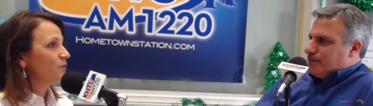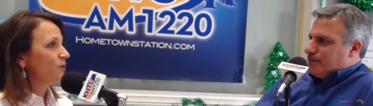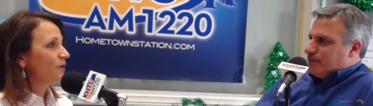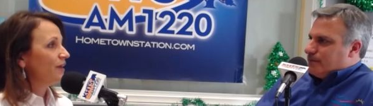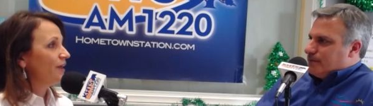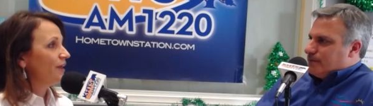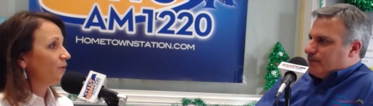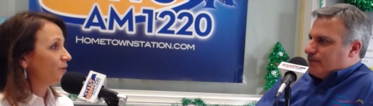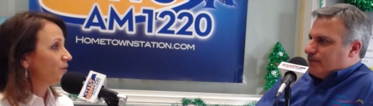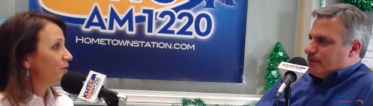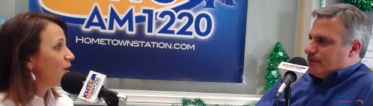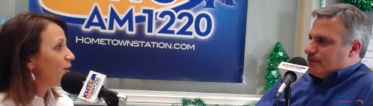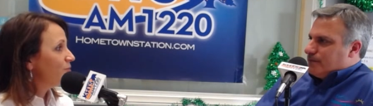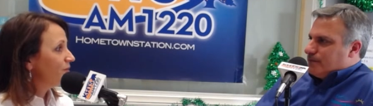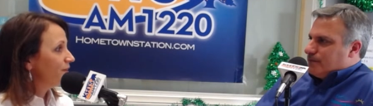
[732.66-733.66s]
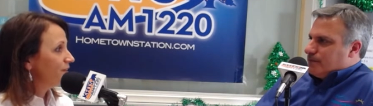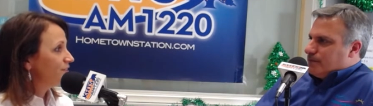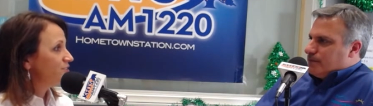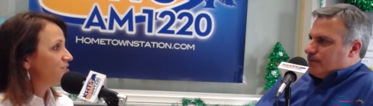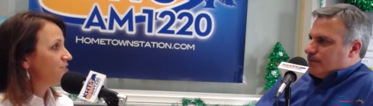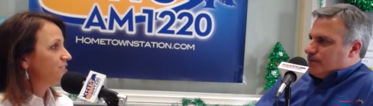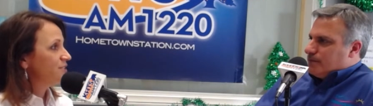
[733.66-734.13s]
Speaker 1: or
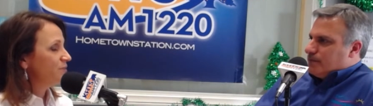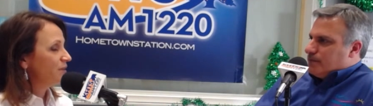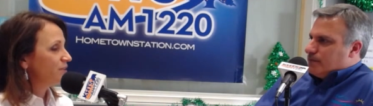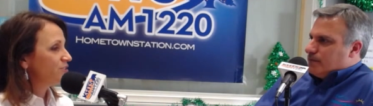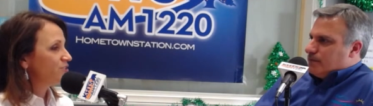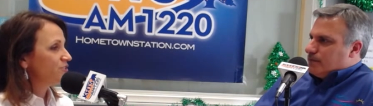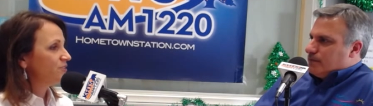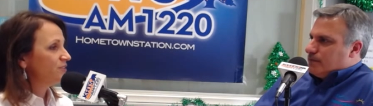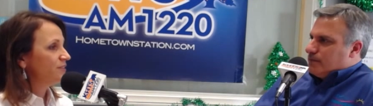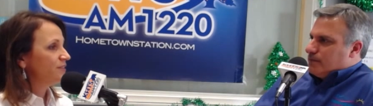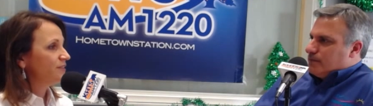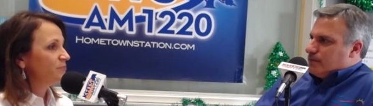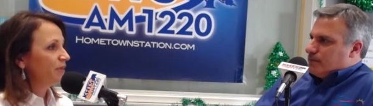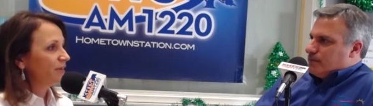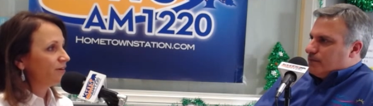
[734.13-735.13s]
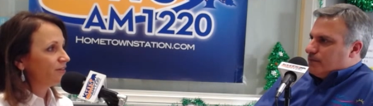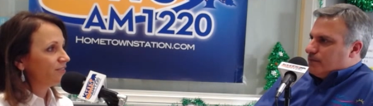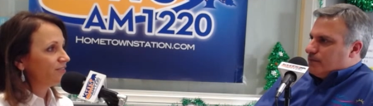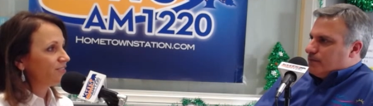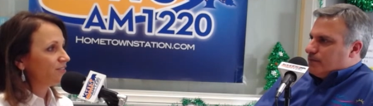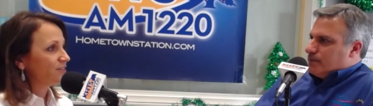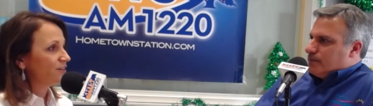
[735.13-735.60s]
accommodation to make sure that the
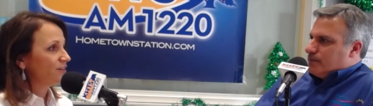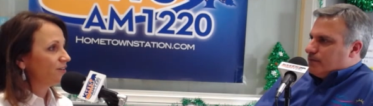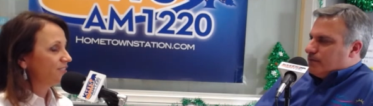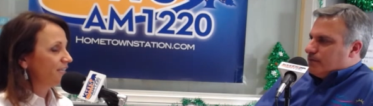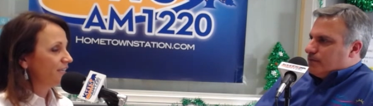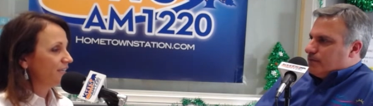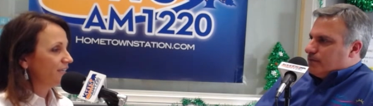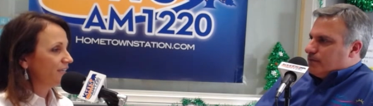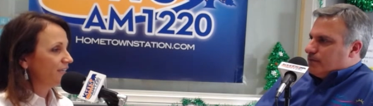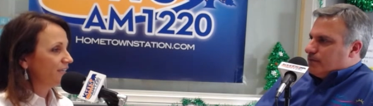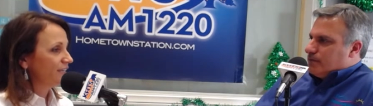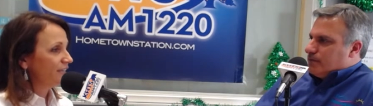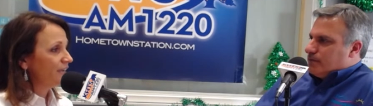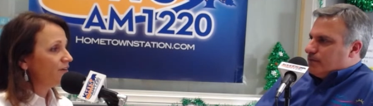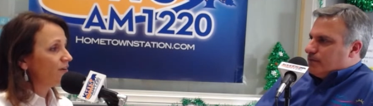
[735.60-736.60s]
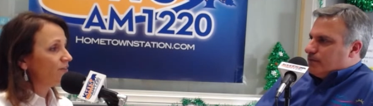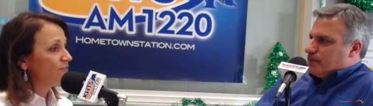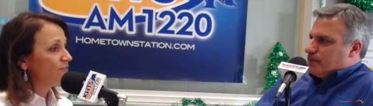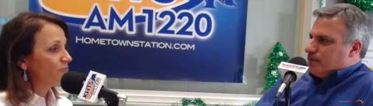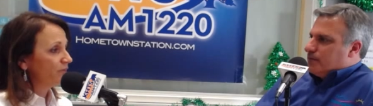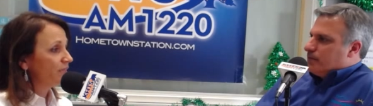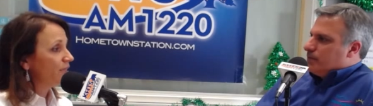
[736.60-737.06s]
parents are taken care of, but
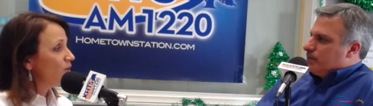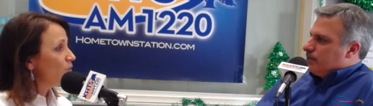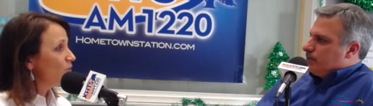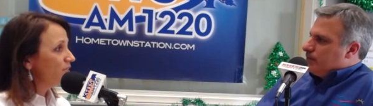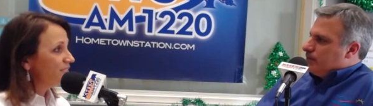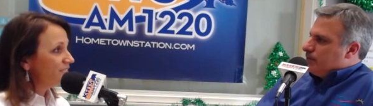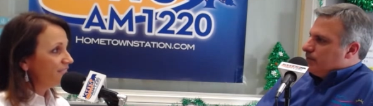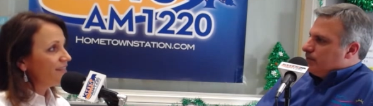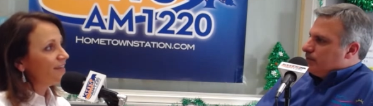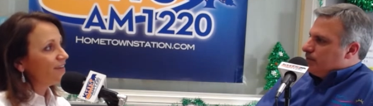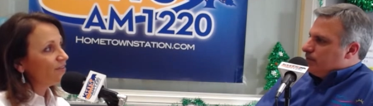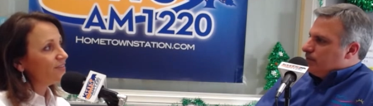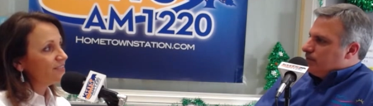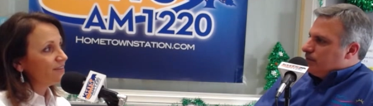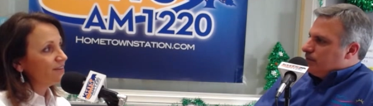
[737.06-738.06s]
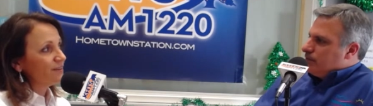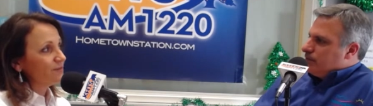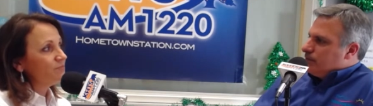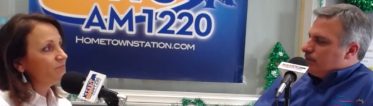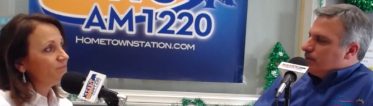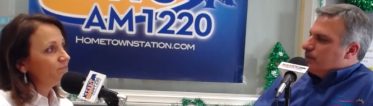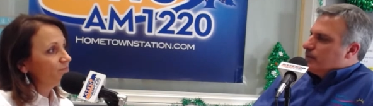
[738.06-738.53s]
we see that all the time.
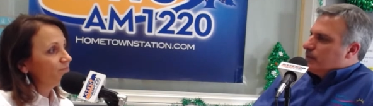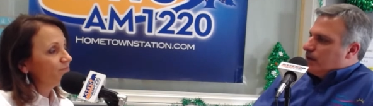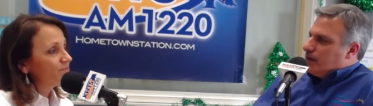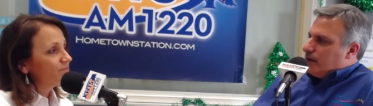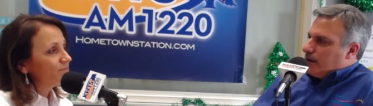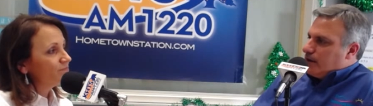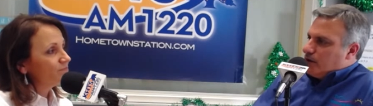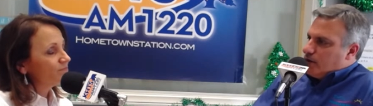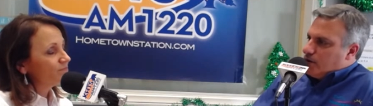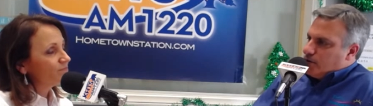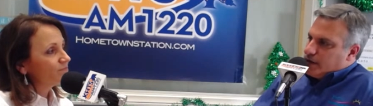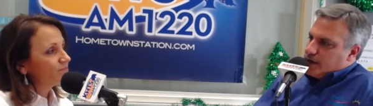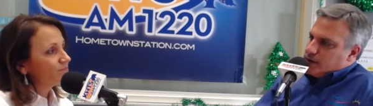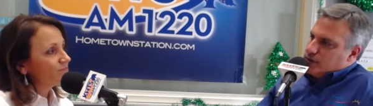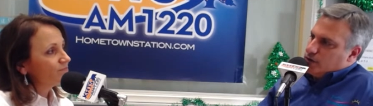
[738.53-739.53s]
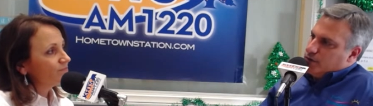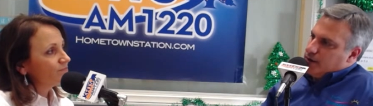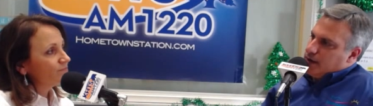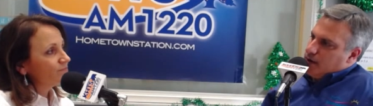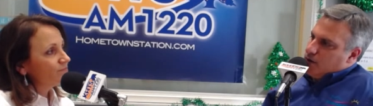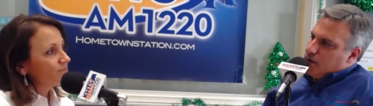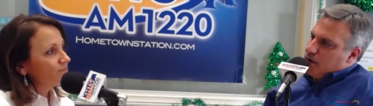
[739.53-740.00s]
Speaker 2: Yeah, okay. So
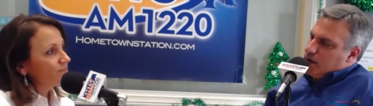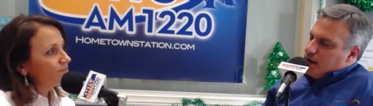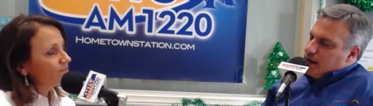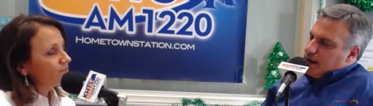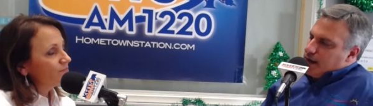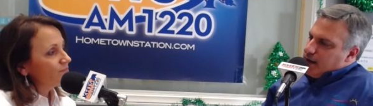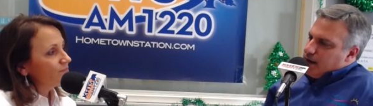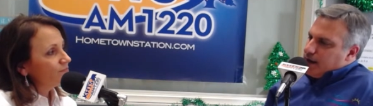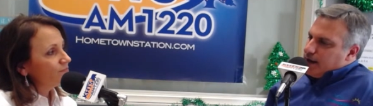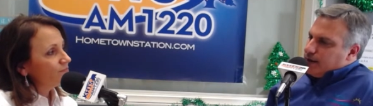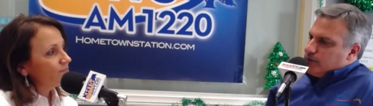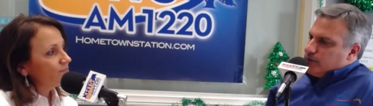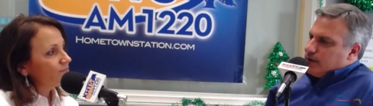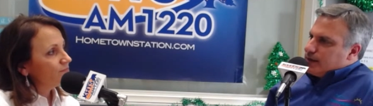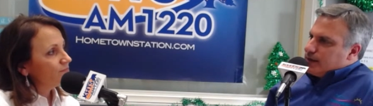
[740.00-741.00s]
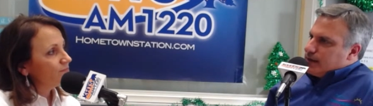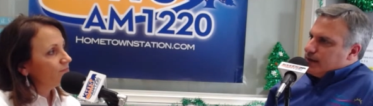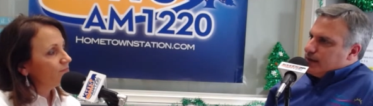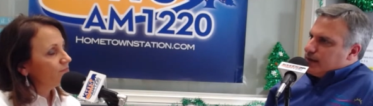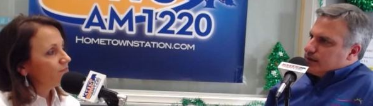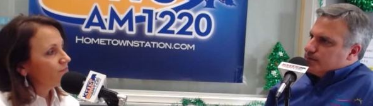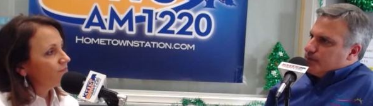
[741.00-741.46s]
now
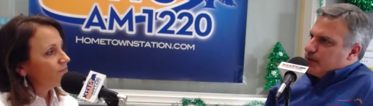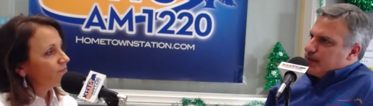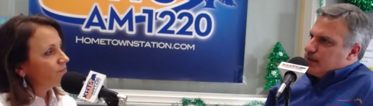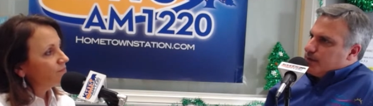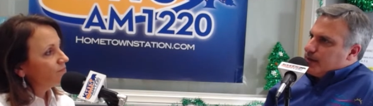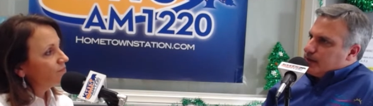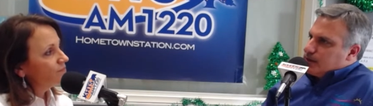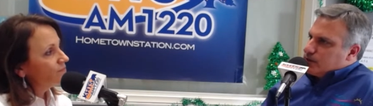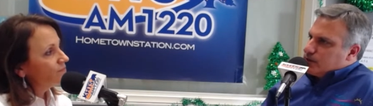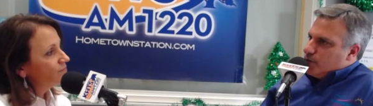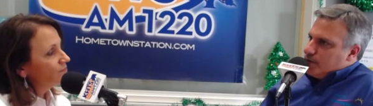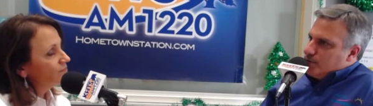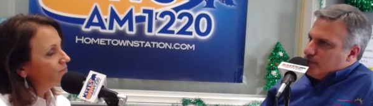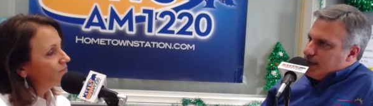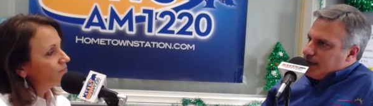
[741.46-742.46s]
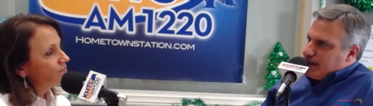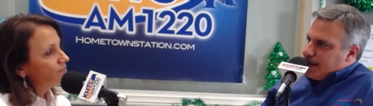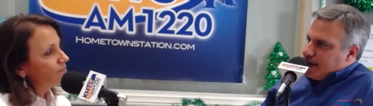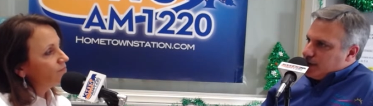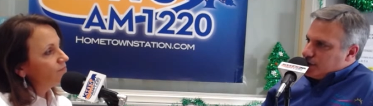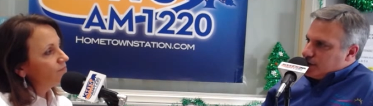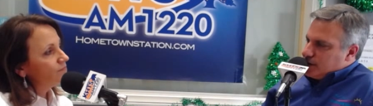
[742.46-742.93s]
explain to me, so
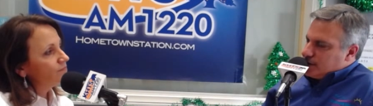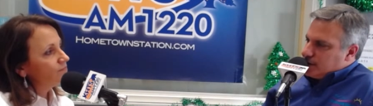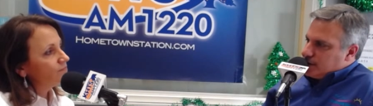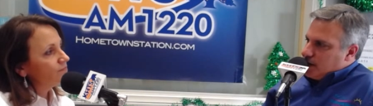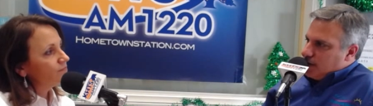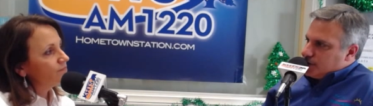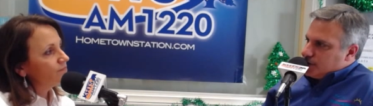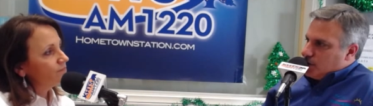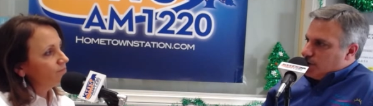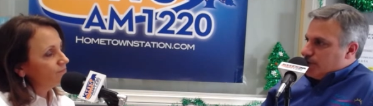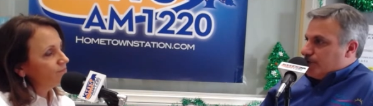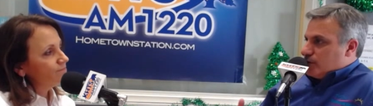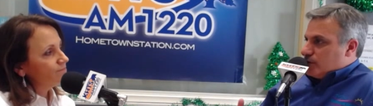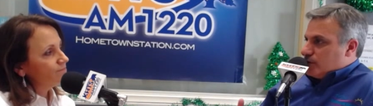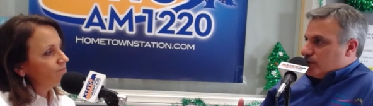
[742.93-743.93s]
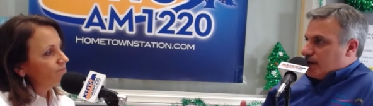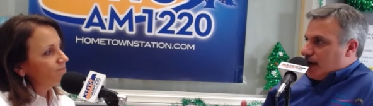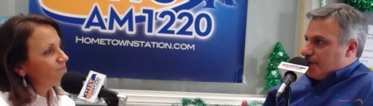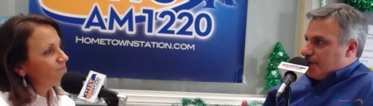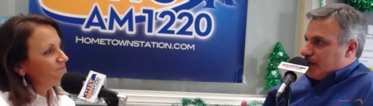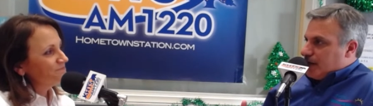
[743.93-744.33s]
mediation itself. So first thing I think